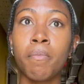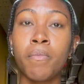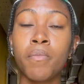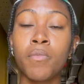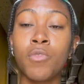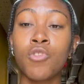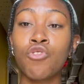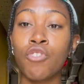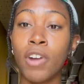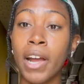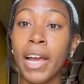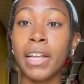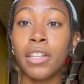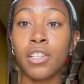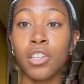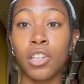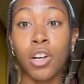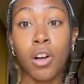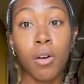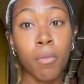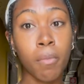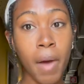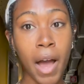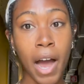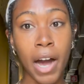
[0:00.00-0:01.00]
train to
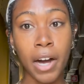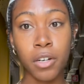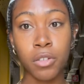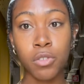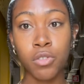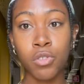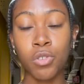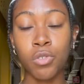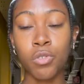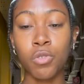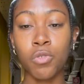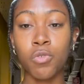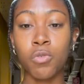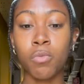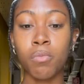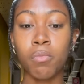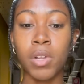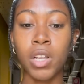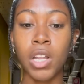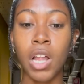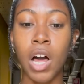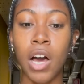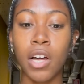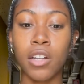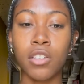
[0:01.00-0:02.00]
go back to
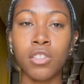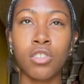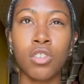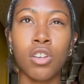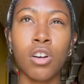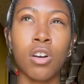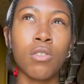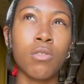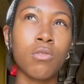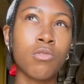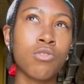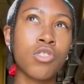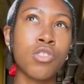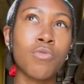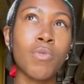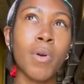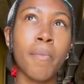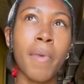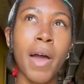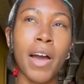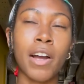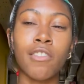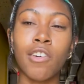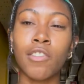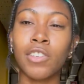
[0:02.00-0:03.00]
Milan, so she went
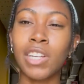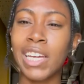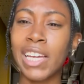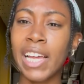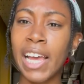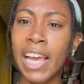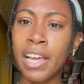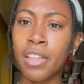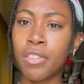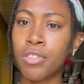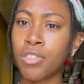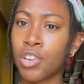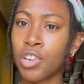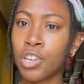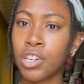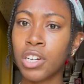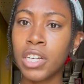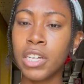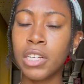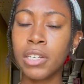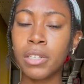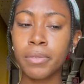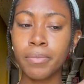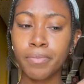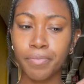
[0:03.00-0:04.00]
back around like
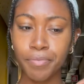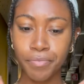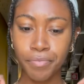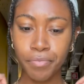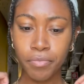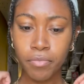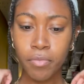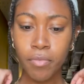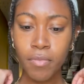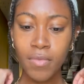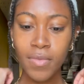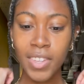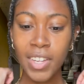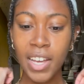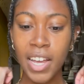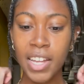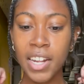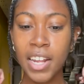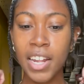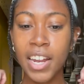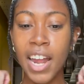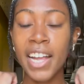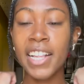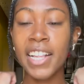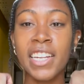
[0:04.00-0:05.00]
8:30, and
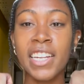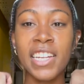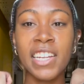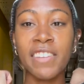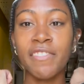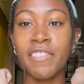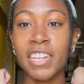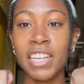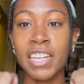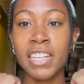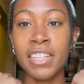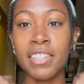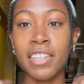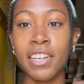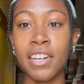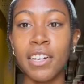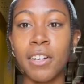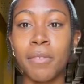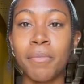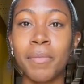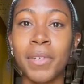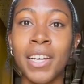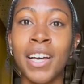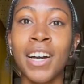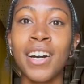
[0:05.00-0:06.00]
then I even eat dinner
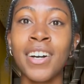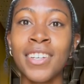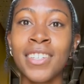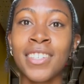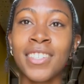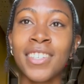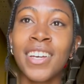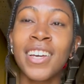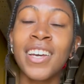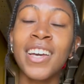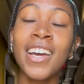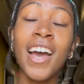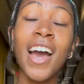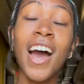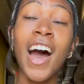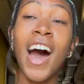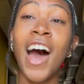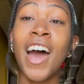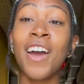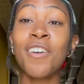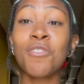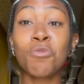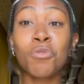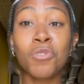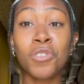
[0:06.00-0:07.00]
because
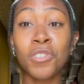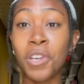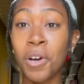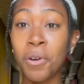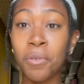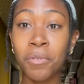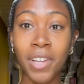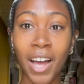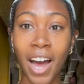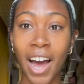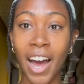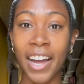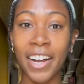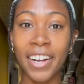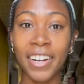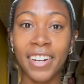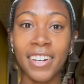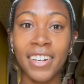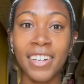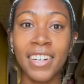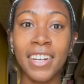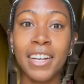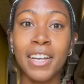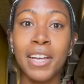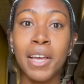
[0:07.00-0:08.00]
I was so
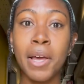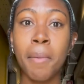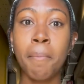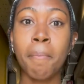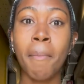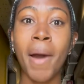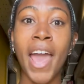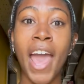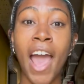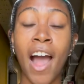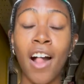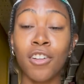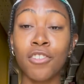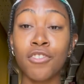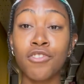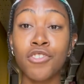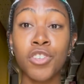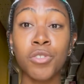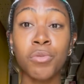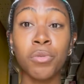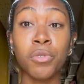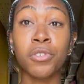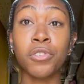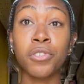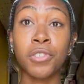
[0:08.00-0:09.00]
tired. My
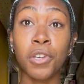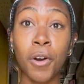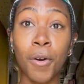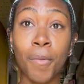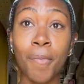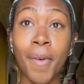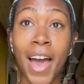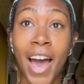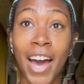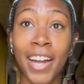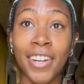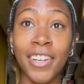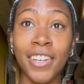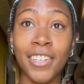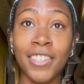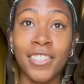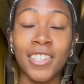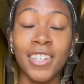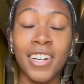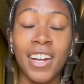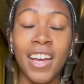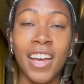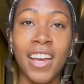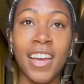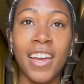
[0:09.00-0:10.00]
allergies were so bad
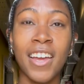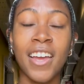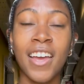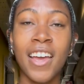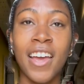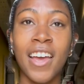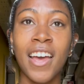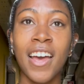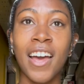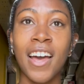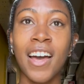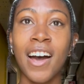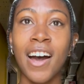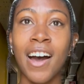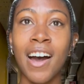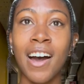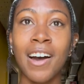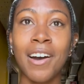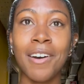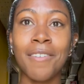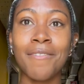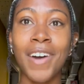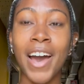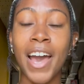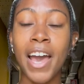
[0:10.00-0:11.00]
yesterday.
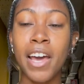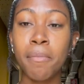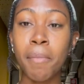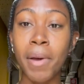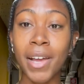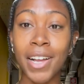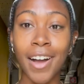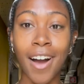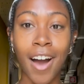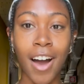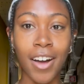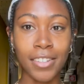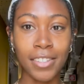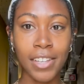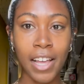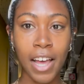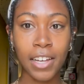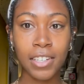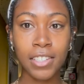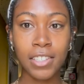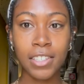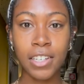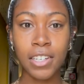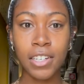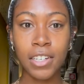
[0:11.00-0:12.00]
I had my
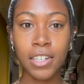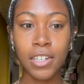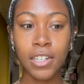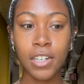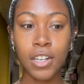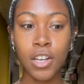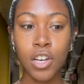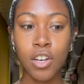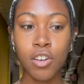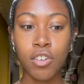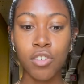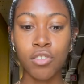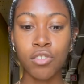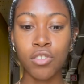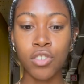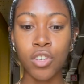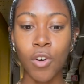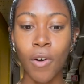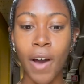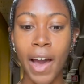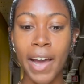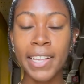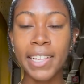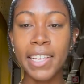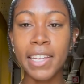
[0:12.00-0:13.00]
contacts in, so
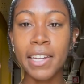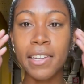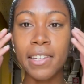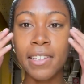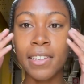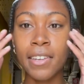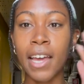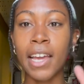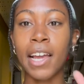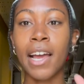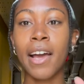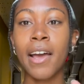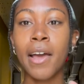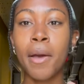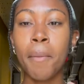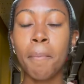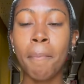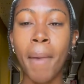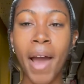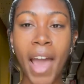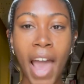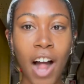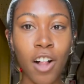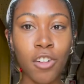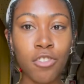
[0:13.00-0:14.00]
I didn't, like,
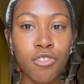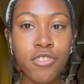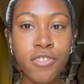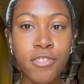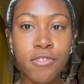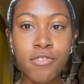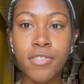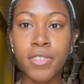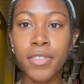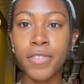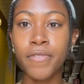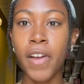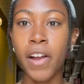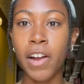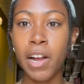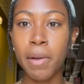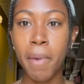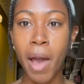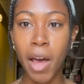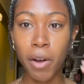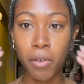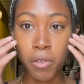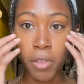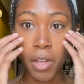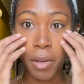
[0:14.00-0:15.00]
my allergies are just very
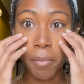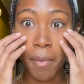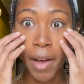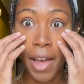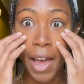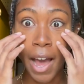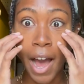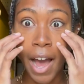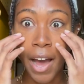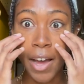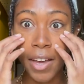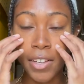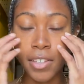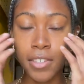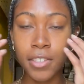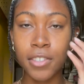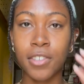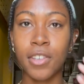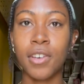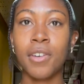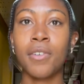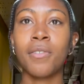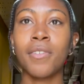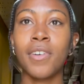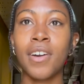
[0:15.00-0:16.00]
bad with, like, my eyes,
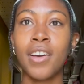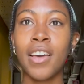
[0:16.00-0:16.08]
so